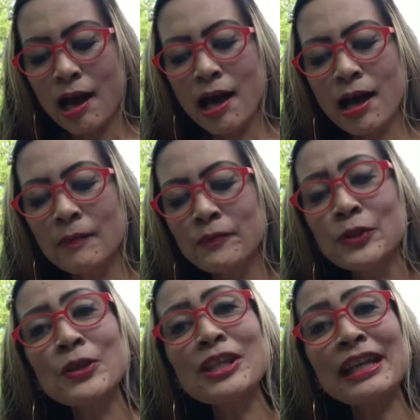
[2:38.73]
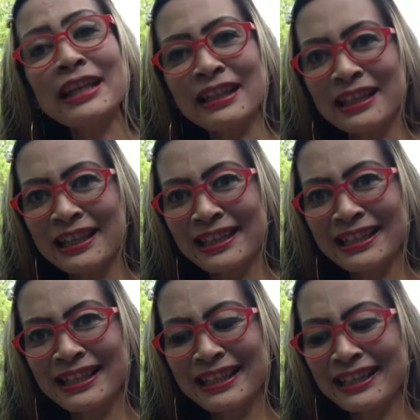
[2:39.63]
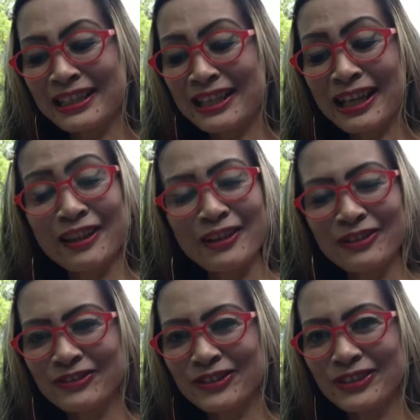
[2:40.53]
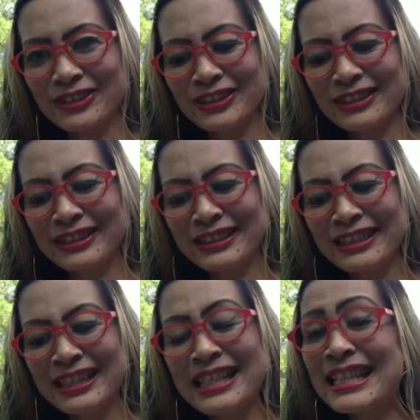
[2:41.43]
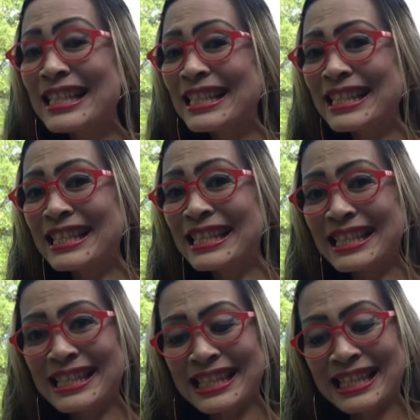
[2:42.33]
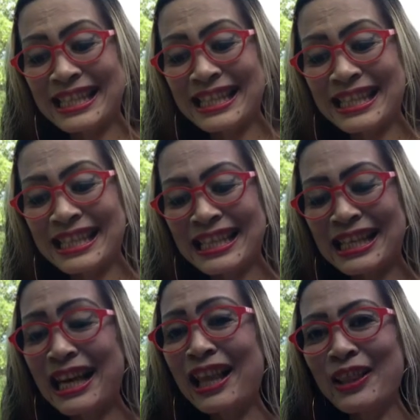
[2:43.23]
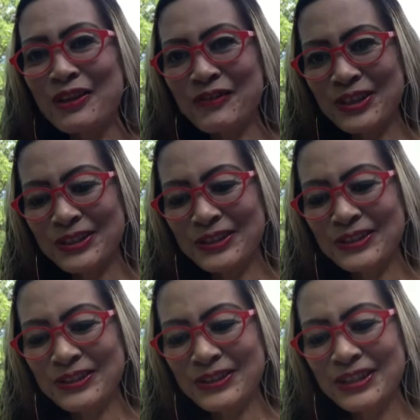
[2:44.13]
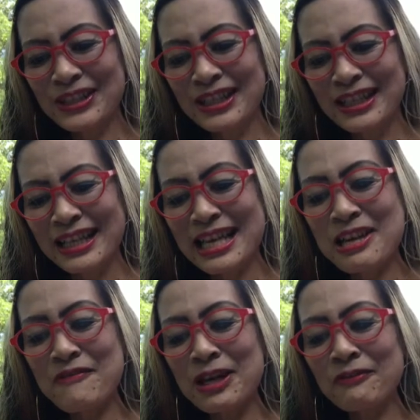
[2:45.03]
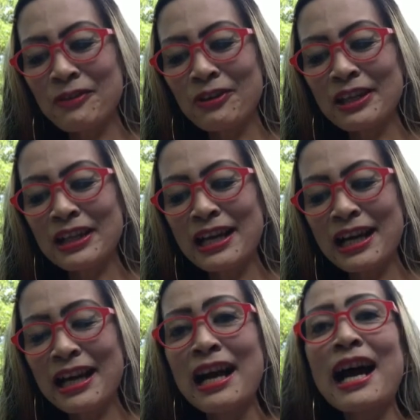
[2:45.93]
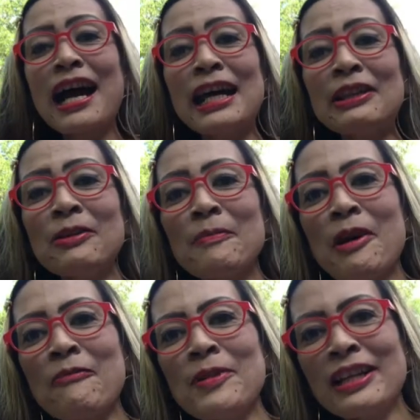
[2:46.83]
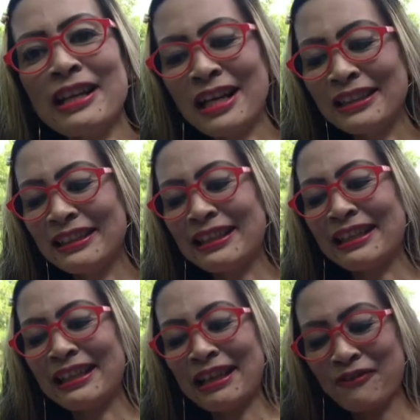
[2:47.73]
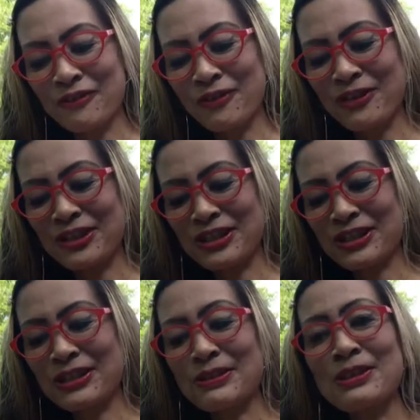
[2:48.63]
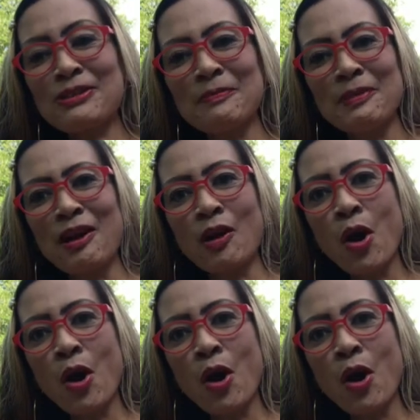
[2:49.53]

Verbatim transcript: of Doña Elena I love her Cici, I love you Eva in Florida hi to Mav Margate of course she's also a blog